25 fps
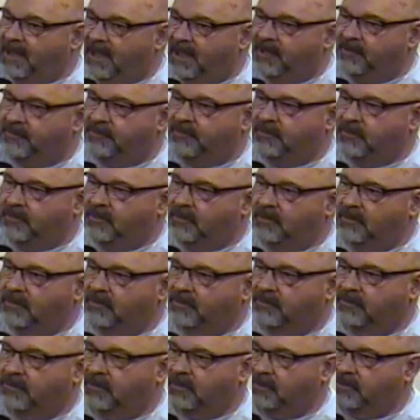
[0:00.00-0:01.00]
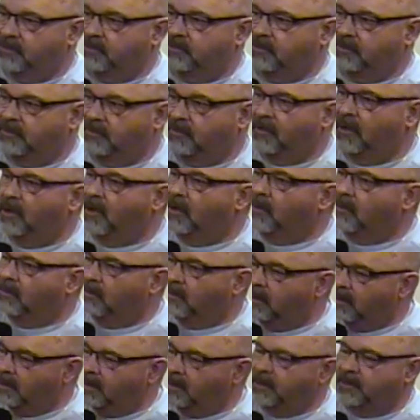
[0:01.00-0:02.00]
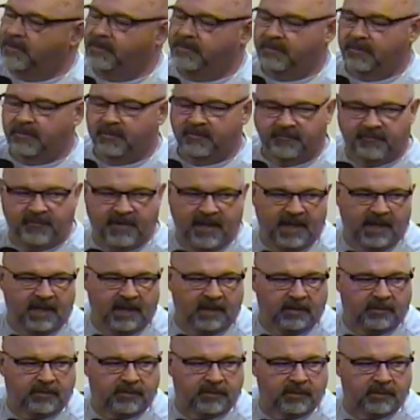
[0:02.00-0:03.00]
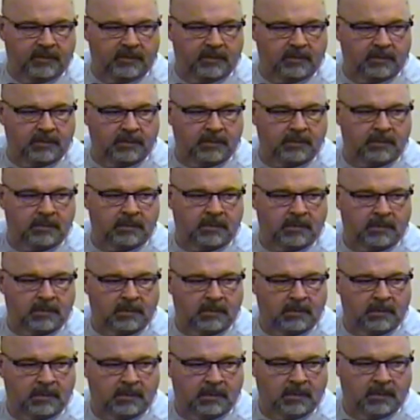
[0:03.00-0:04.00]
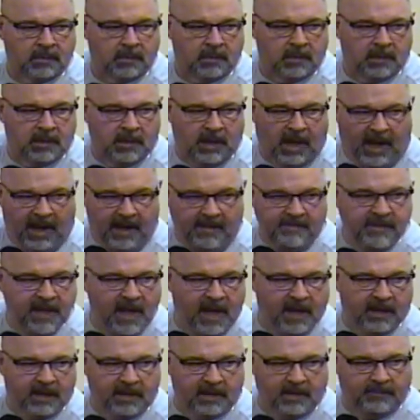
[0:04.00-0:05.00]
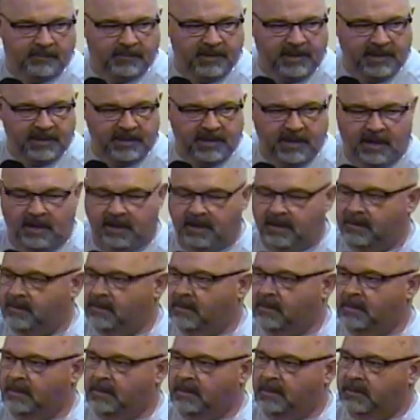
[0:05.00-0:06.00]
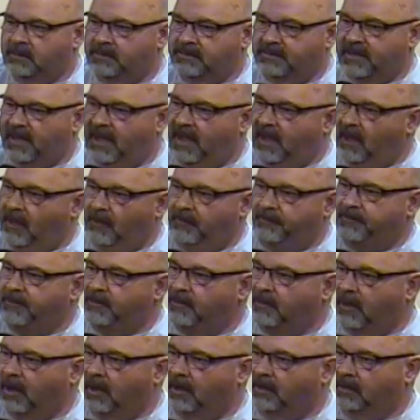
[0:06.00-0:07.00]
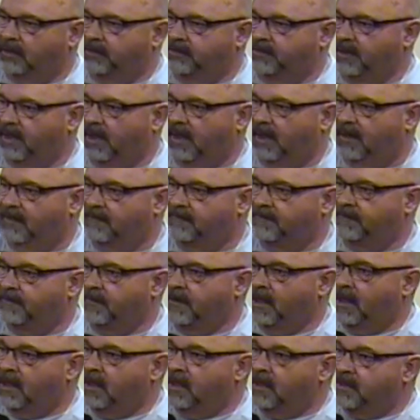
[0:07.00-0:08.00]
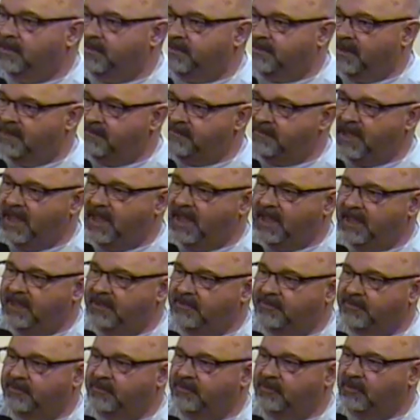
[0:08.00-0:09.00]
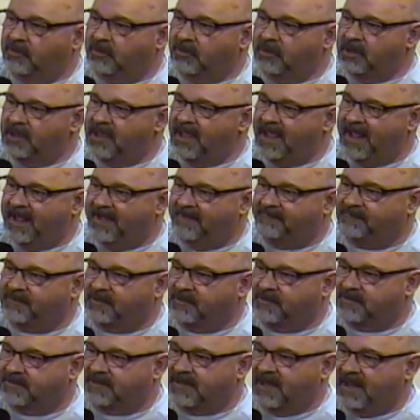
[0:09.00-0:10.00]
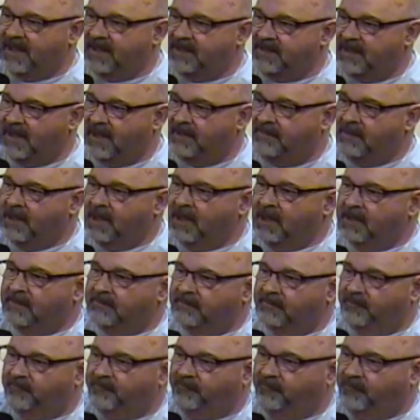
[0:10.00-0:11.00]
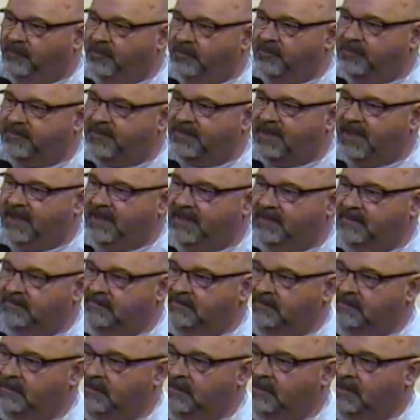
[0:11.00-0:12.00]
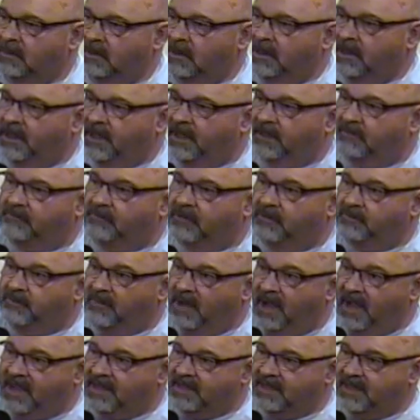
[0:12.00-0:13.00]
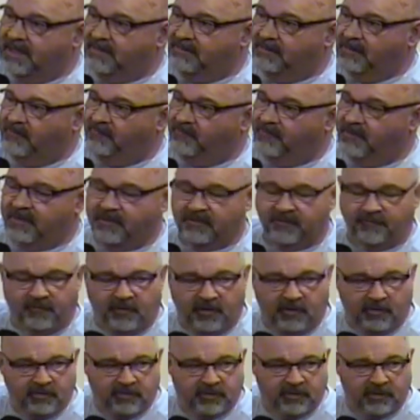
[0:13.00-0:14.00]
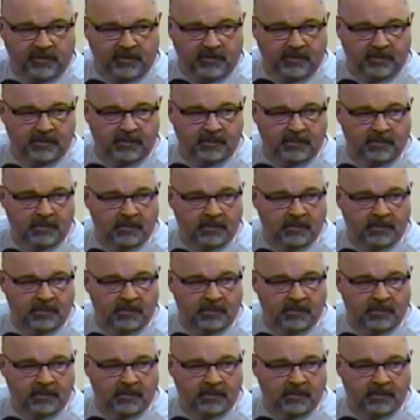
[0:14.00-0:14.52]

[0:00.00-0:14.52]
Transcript: to ask you as Christians, Where is your faith? I'm not going to be there to help you all the time. Some days you're going to have to stand up before Satan and remind him of his future